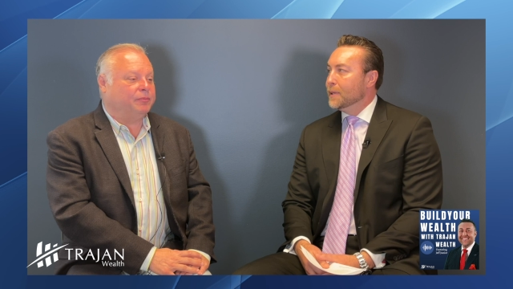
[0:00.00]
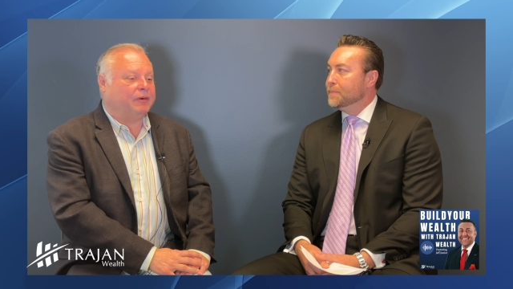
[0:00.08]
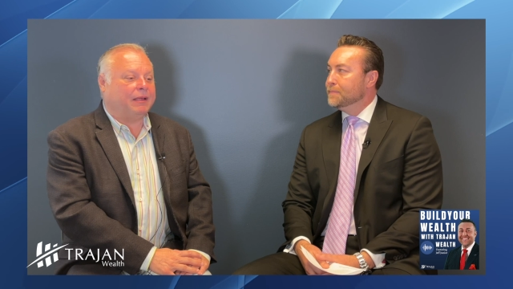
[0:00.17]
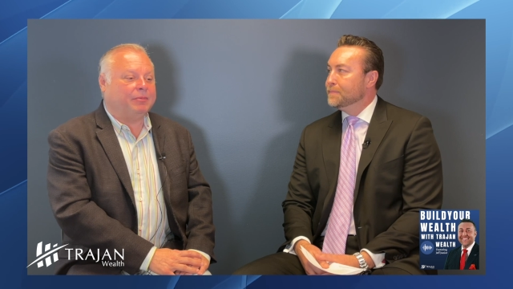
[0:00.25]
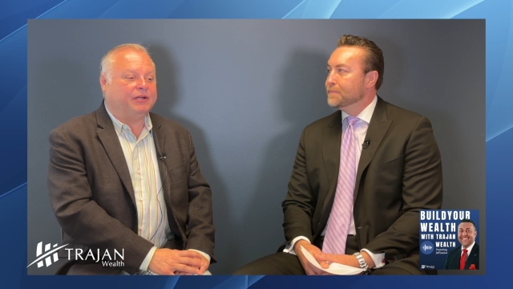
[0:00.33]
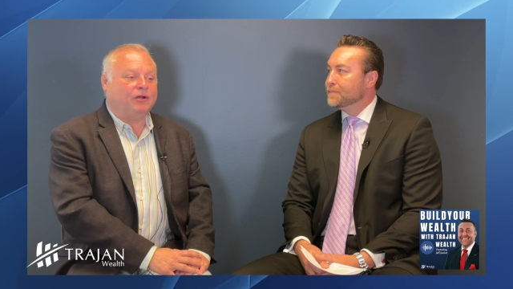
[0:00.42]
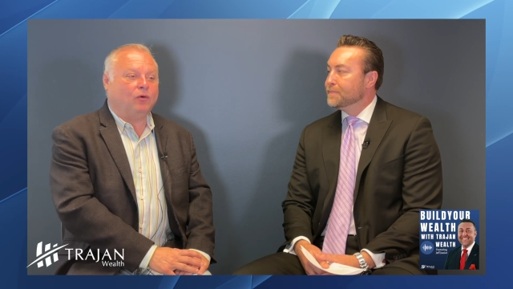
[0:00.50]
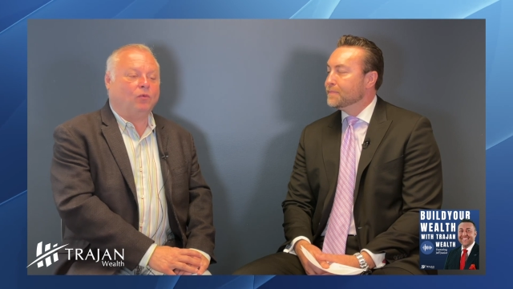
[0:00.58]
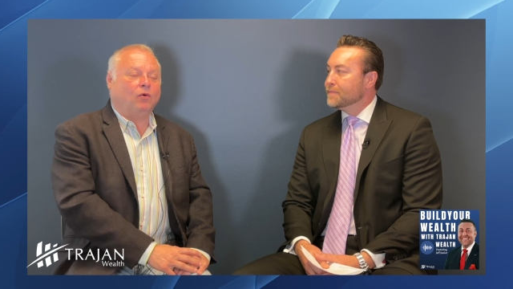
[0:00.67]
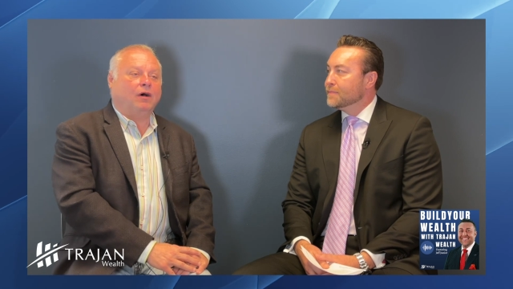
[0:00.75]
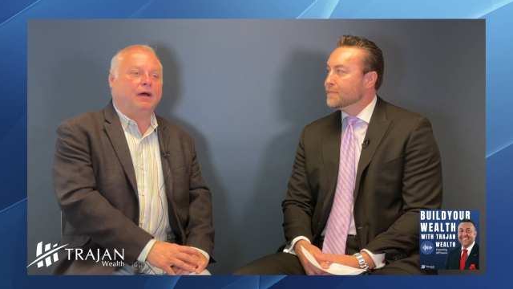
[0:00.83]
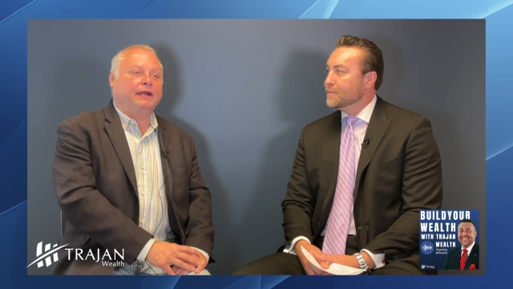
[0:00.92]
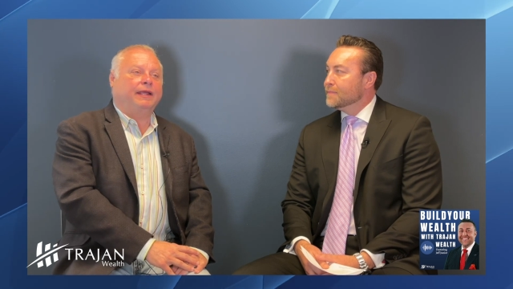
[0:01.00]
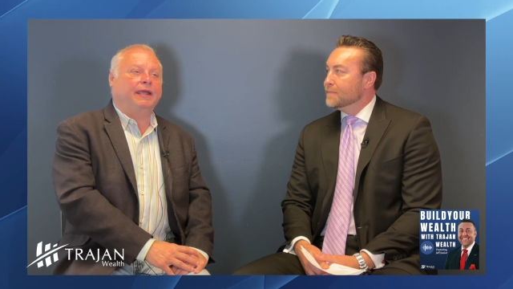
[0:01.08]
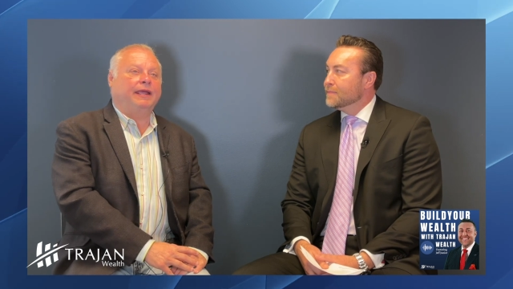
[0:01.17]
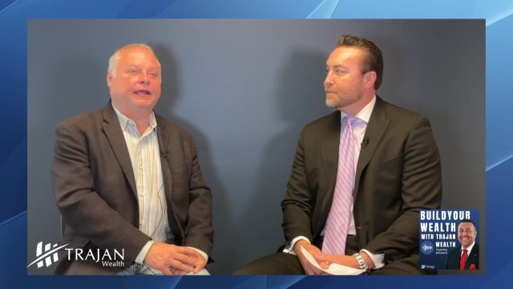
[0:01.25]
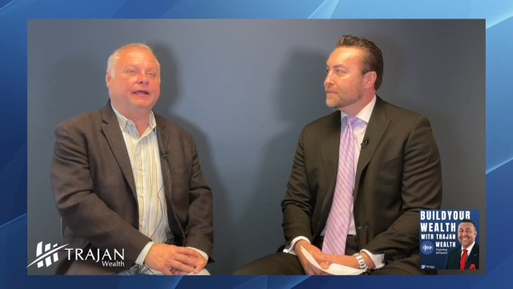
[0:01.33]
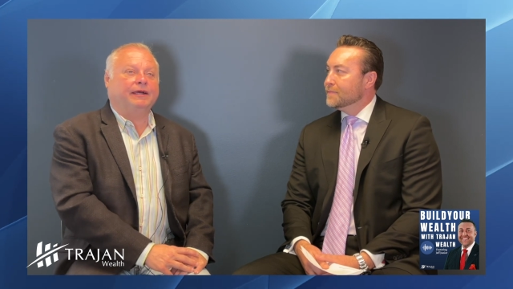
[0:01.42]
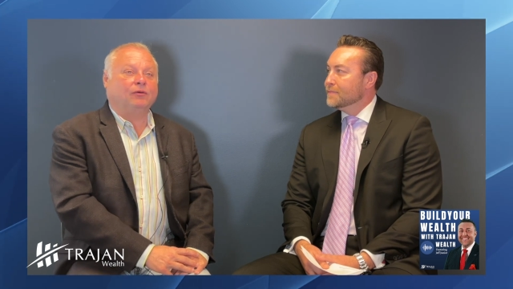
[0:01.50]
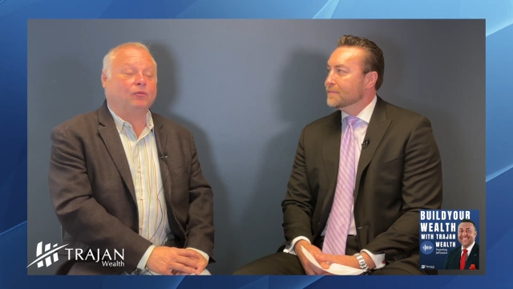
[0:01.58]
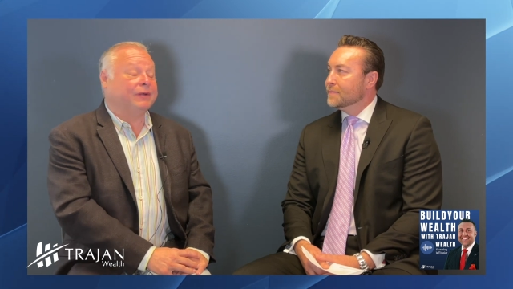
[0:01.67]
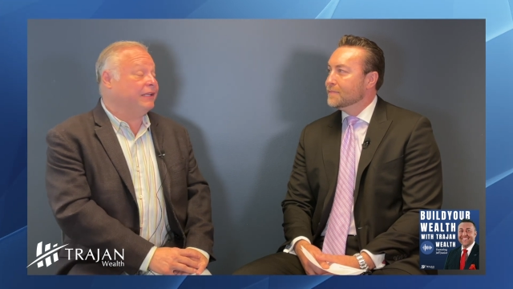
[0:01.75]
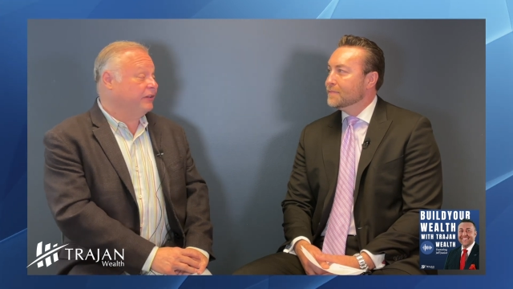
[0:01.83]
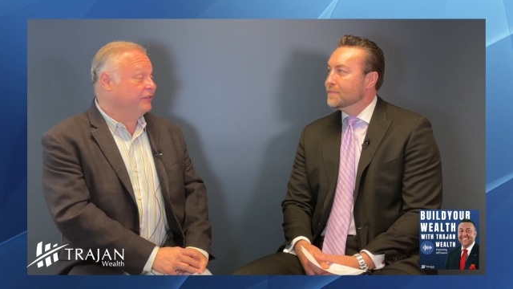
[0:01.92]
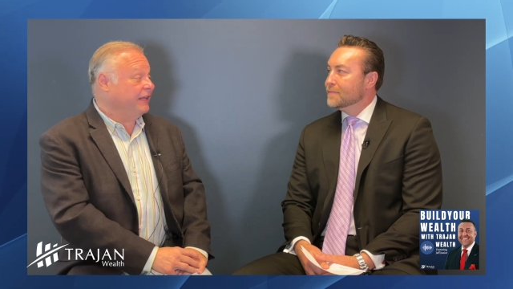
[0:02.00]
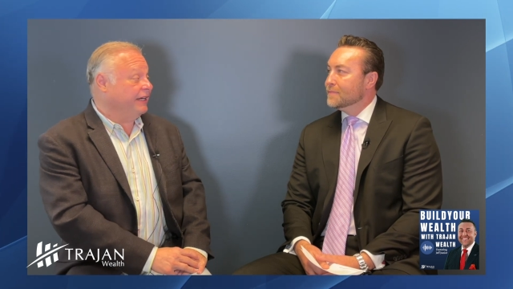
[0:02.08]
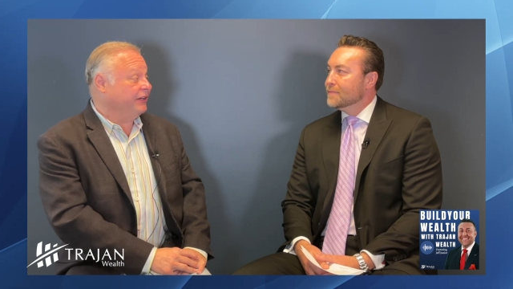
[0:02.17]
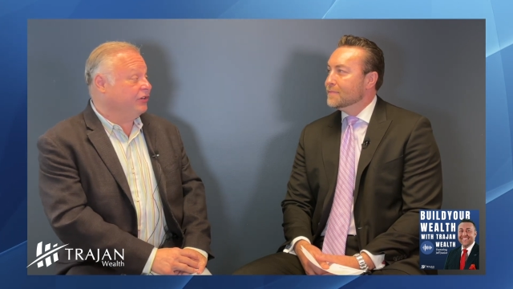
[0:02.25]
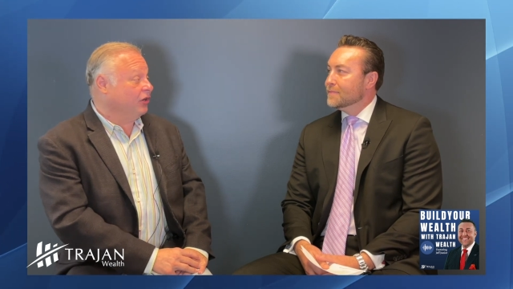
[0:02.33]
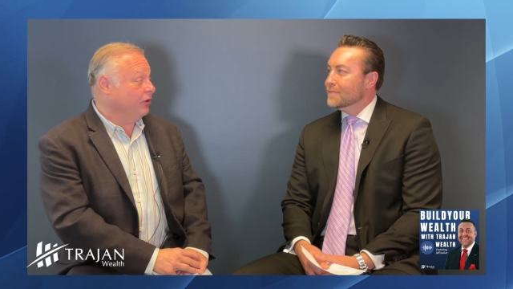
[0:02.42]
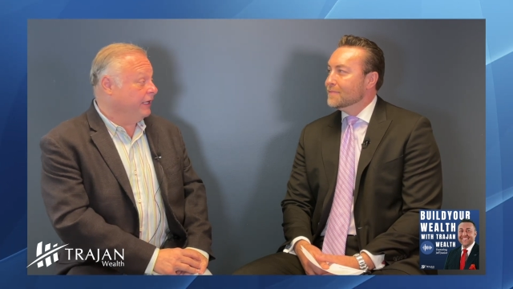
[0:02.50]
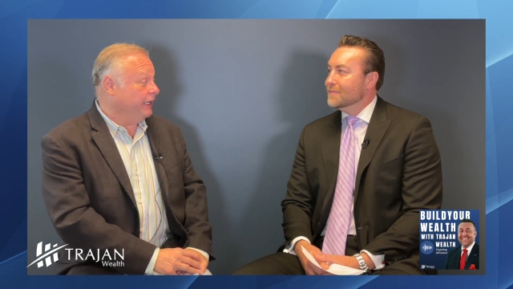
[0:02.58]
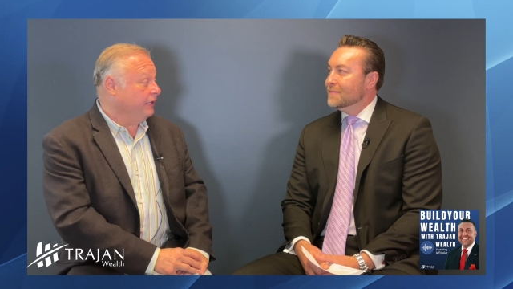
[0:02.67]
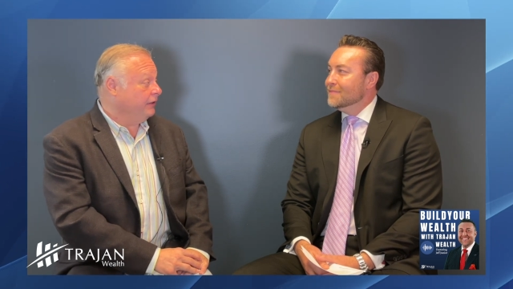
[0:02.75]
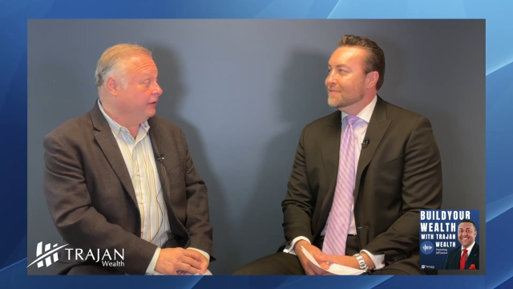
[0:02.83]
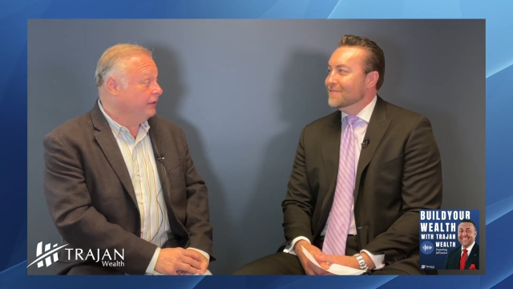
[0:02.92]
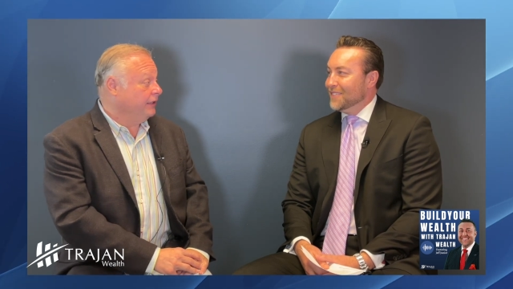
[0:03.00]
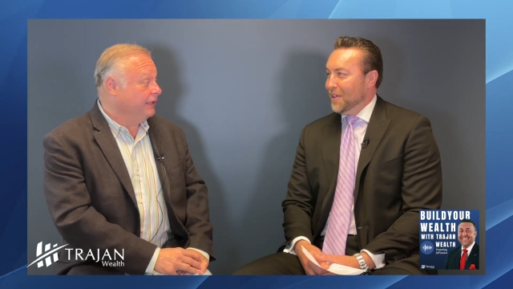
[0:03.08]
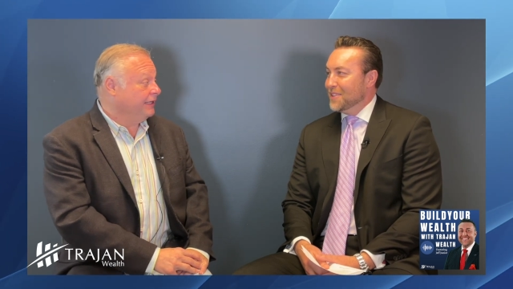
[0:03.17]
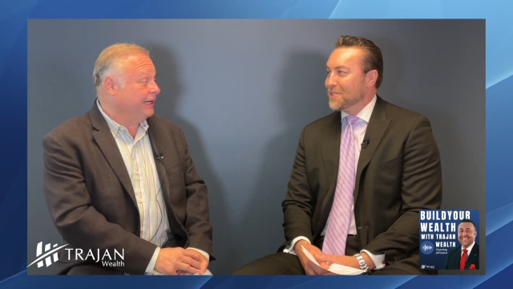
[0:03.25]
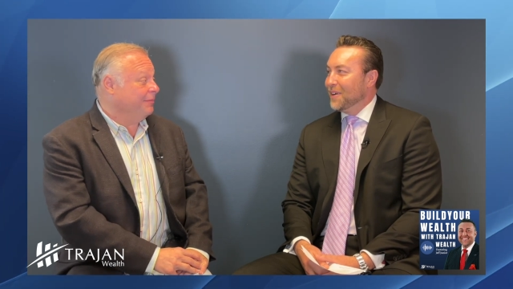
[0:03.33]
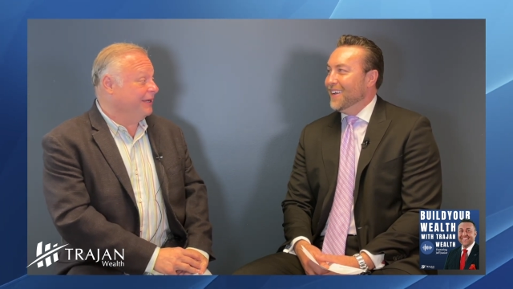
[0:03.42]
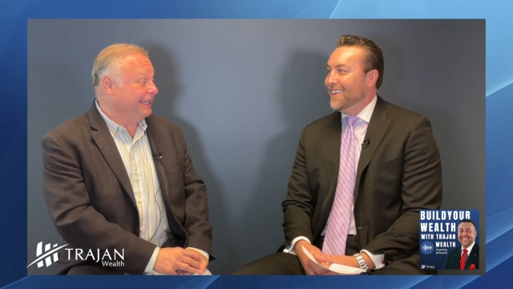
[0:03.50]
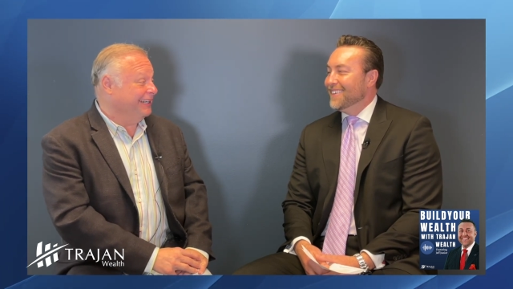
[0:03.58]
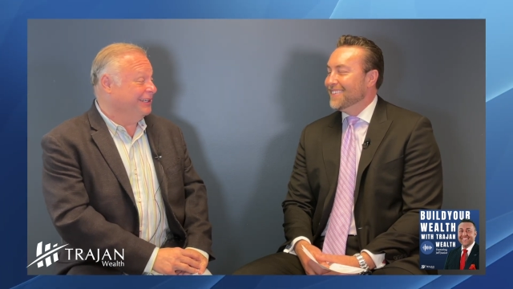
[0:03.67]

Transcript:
Speaker 1: You probably don't want a uh, real estate attorney coming right. in and